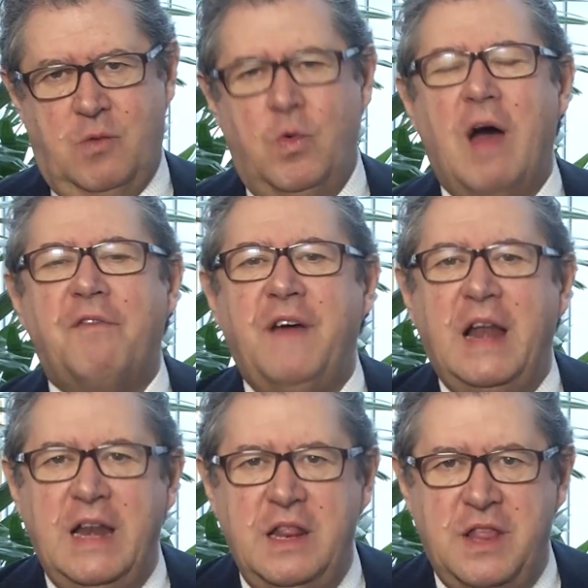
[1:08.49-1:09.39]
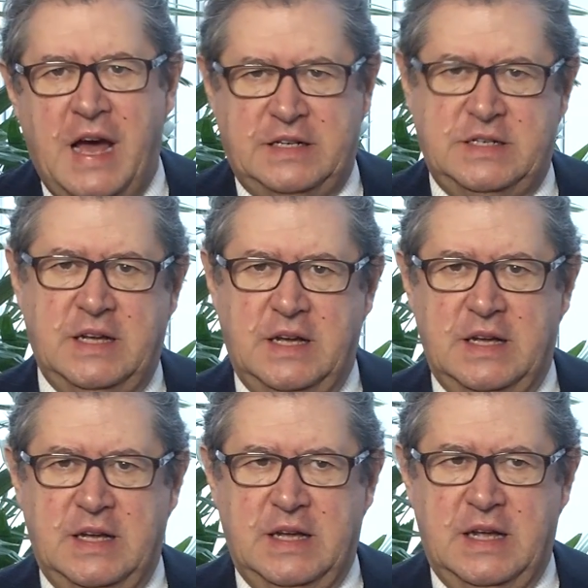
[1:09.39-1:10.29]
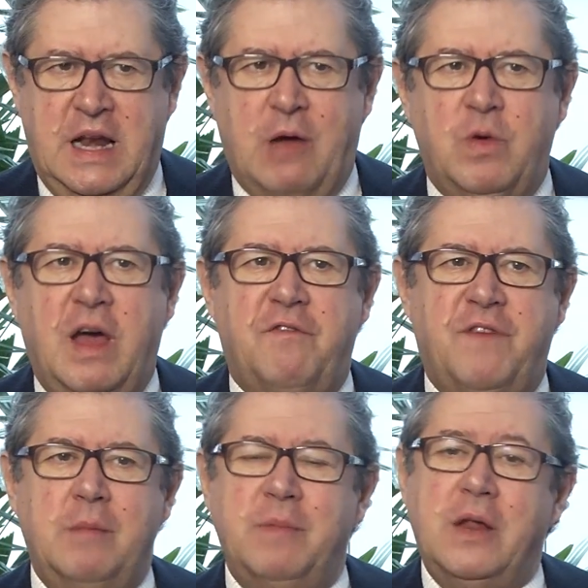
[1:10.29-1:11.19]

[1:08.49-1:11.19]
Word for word: We are failing in that like we have failed